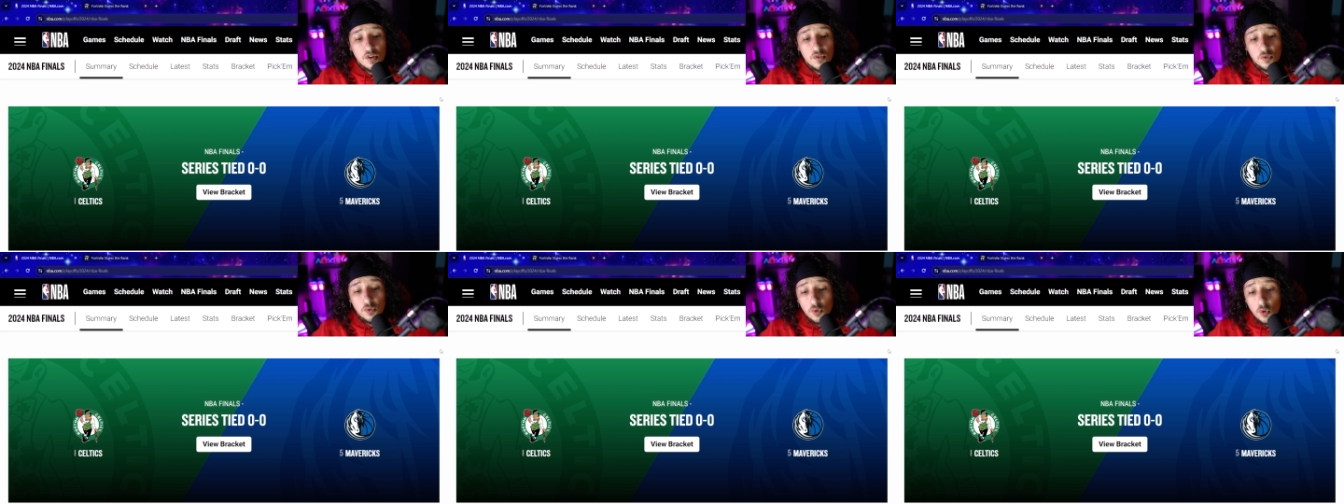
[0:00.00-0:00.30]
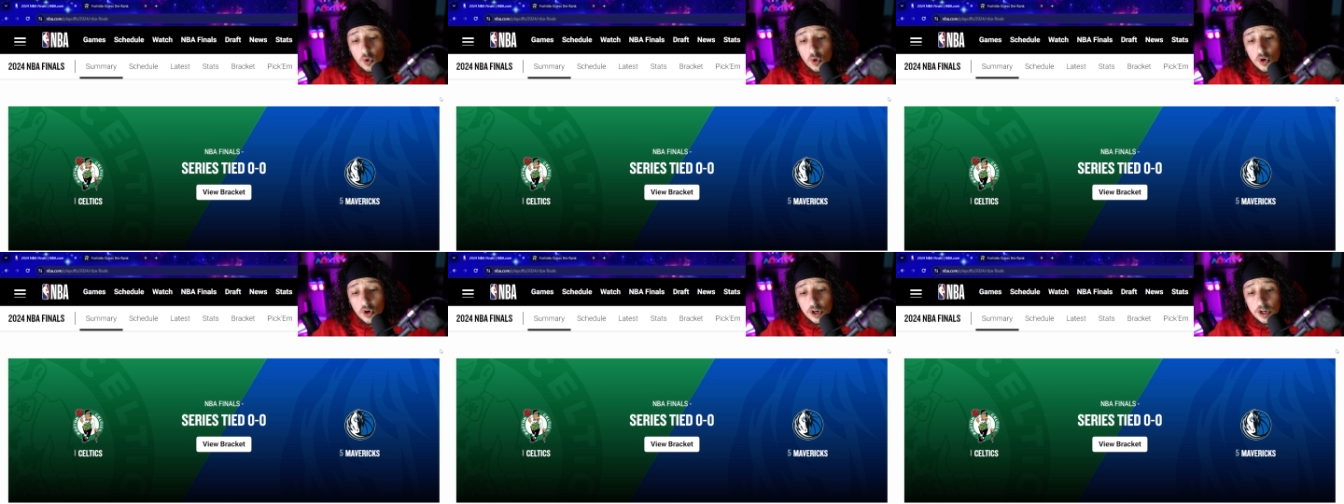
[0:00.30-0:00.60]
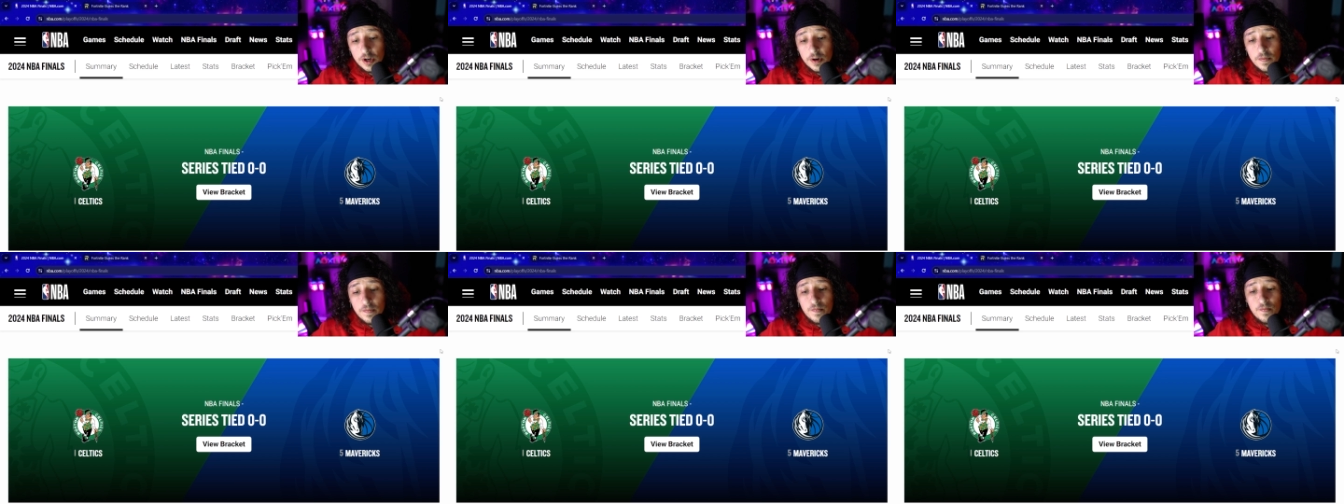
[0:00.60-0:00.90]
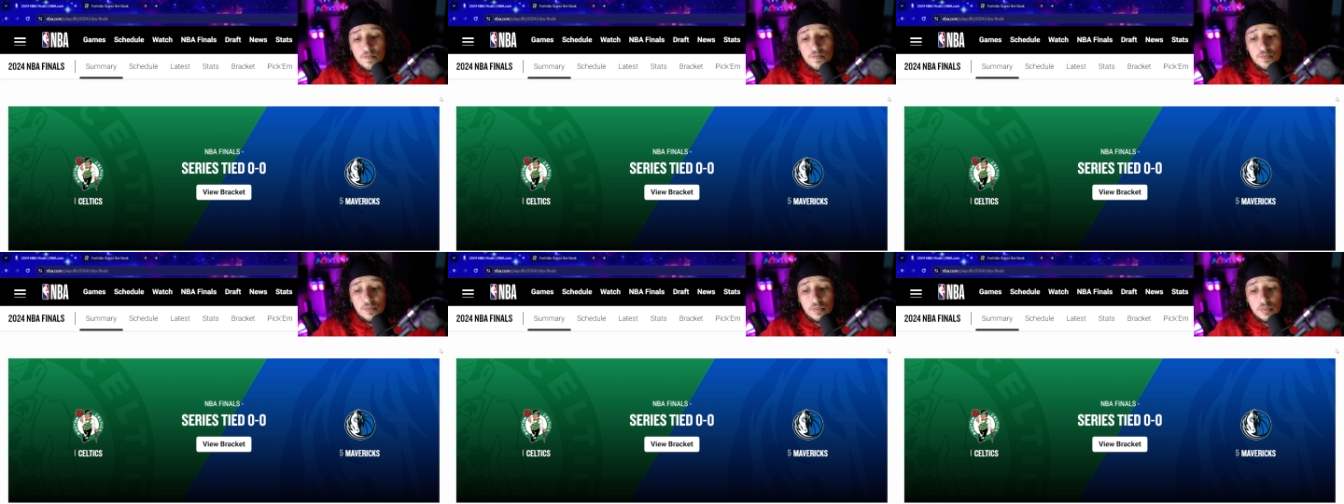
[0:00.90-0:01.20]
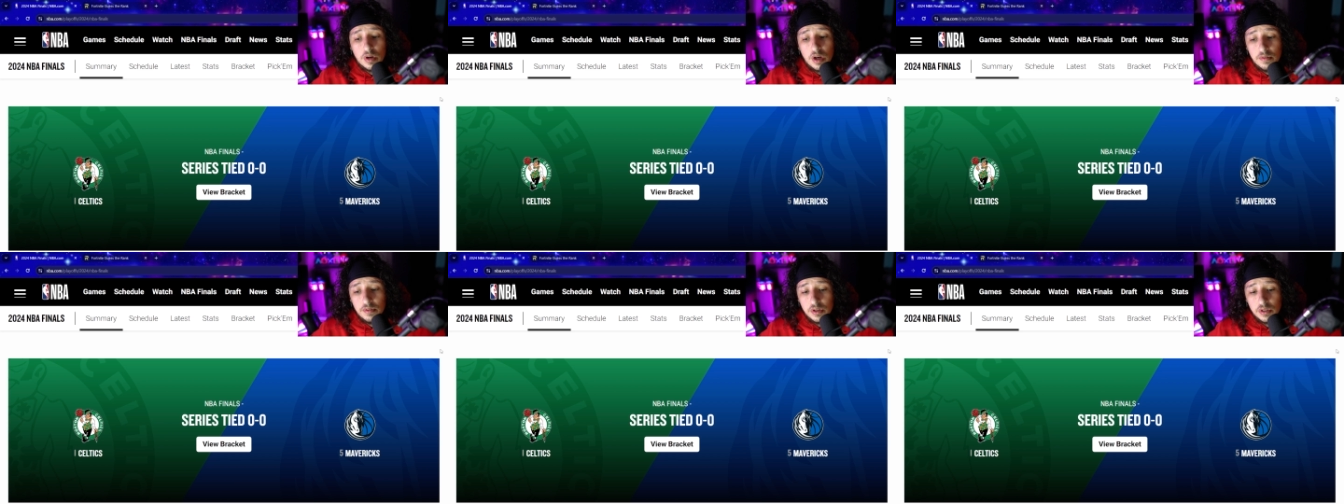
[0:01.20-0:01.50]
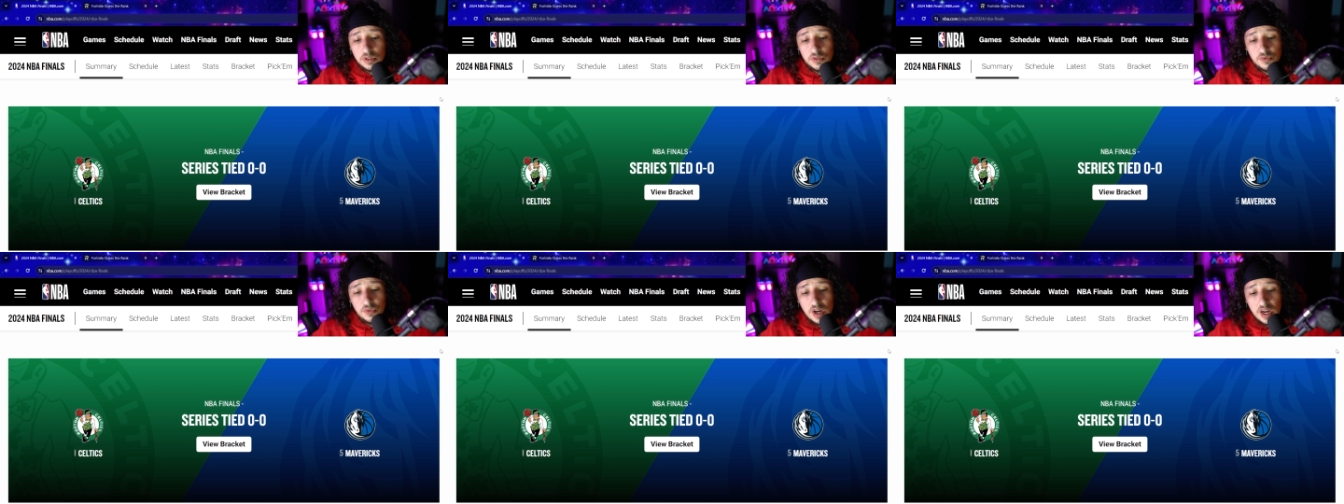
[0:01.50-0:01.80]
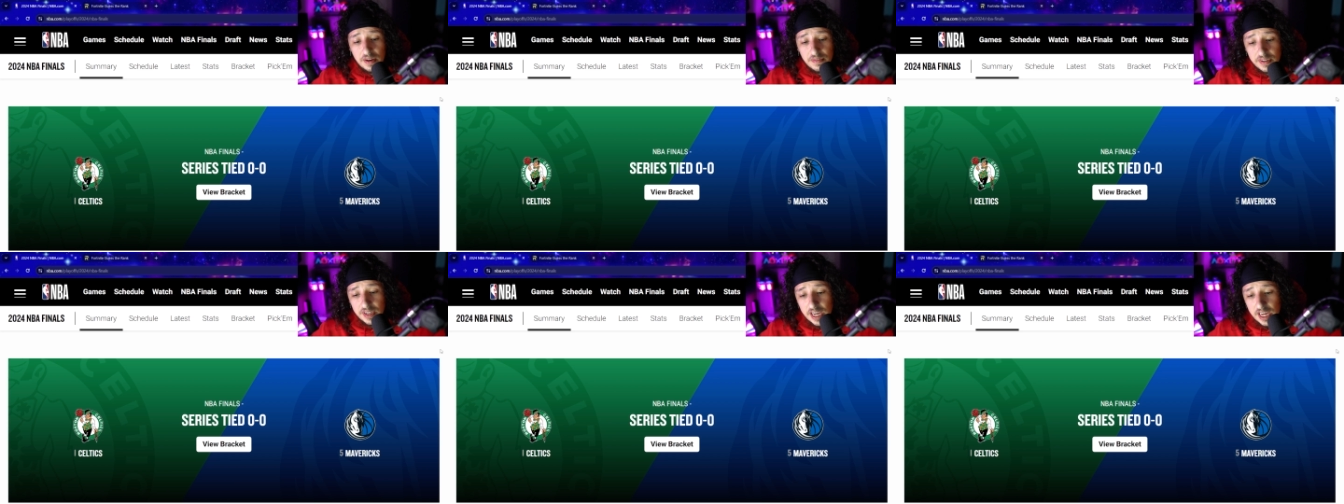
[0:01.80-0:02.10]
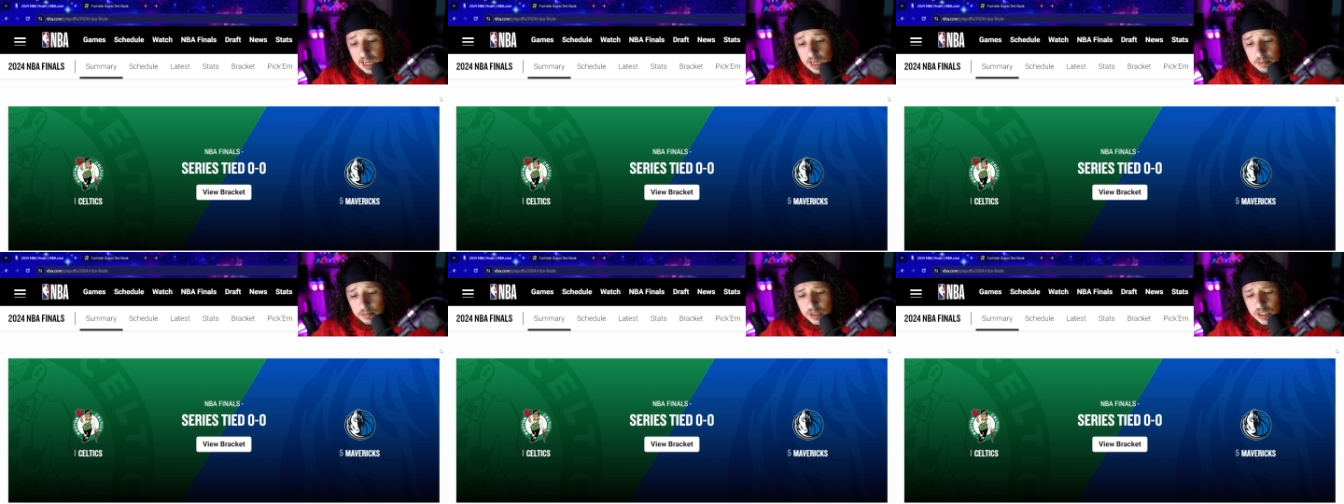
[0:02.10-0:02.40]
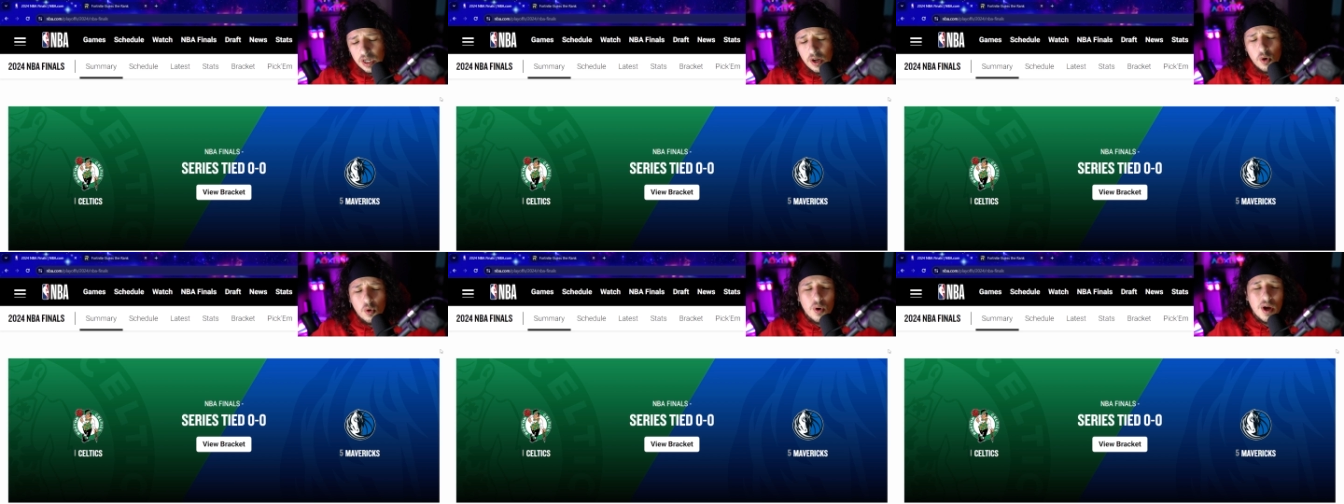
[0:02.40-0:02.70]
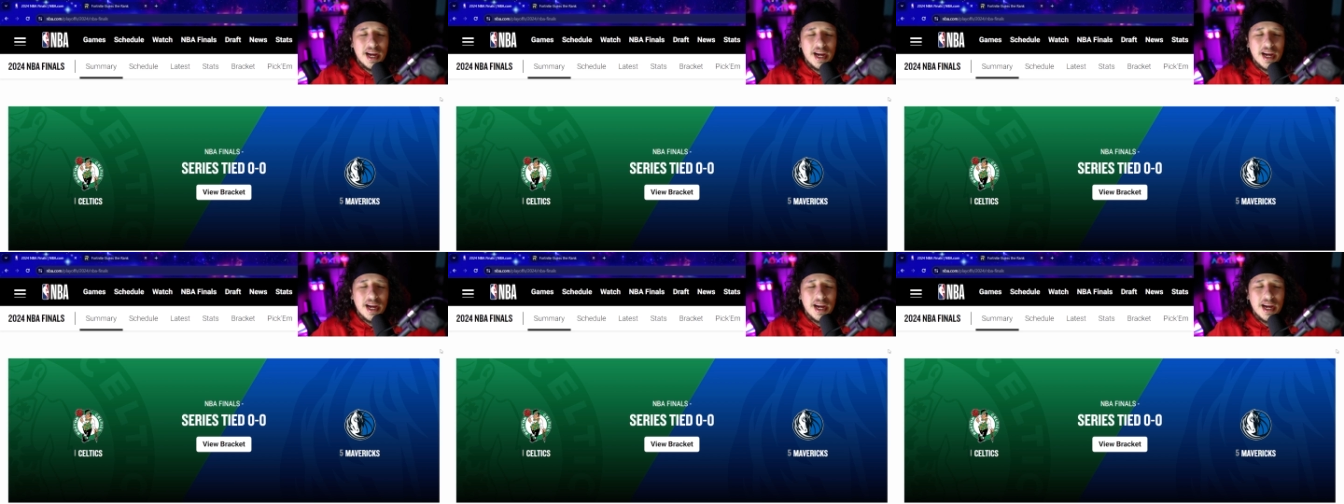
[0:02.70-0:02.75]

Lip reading: four of those five games.